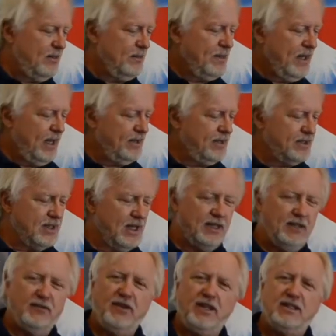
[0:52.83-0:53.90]
and the side
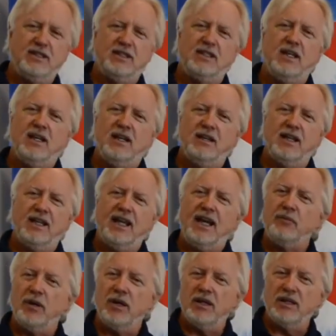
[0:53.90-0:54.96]
that faces the
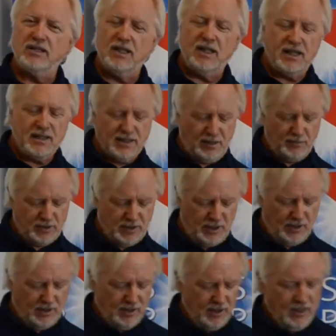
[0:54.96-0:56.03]
camera is the nighttime side.